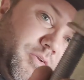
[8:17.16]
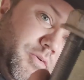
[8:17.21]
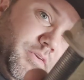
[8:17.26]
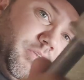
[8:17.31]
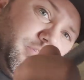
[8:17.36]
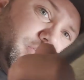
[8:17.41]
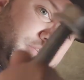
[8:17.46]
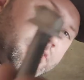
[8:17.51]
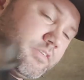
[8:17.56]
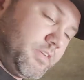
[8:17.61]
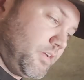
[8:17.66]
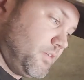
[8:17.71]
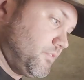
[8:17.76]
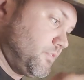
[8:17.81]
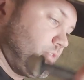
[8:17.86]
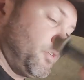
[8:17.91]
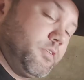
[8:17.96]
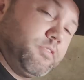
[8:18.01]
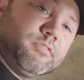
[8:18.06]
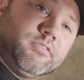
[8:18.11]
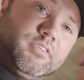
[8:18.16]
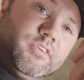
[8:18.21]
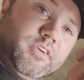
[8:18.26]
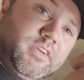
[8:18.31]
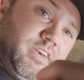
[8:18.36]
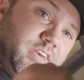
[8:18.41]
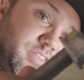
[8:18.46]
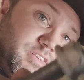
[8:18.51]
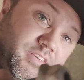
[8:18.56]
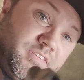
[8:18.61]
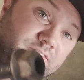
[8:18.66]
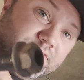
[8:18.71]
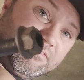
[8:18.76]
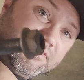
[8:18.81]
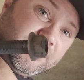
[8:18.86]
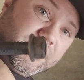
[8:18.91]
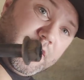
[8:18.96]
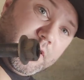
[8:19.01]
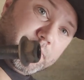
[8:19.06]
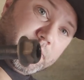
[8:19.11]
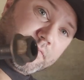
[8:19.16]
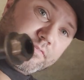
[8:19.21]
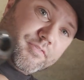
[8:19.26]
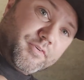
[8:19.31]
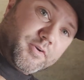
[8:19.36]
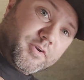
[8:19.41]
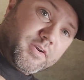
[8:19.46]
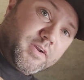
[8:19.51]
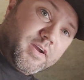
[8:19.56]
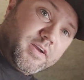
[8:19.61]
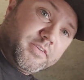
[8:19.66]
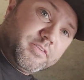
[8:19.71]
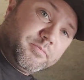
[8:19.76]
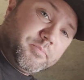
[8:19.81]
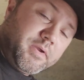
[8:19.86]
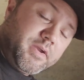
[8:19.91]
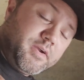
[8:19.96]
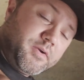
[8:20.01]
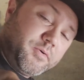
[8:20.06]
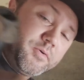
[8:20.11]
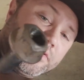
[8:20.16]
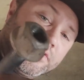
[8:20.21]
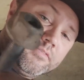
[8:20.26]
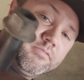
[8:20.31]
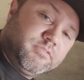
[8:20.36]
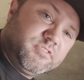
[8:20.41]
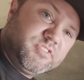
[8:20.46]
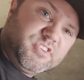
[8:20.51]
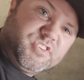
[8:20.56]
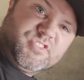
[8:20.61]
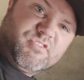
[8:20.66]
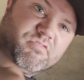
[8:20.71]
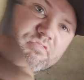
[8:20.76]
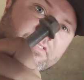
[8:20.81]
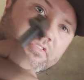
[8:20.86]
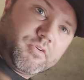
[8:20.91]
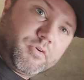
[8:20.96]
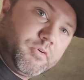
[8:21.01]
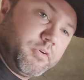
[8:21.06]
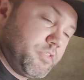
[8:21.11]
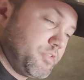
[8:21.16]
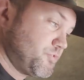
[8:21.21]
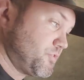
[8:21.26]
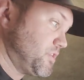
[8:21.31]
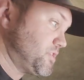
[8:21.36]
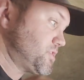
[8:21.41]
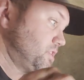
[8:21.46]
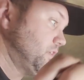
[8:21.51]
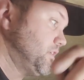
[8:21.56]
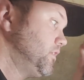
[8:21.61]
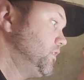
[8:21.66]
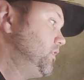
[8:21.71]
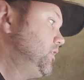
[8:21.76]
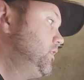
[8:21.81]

you don't need this nut. So you can either keep it for spare or just throw it in the trash can.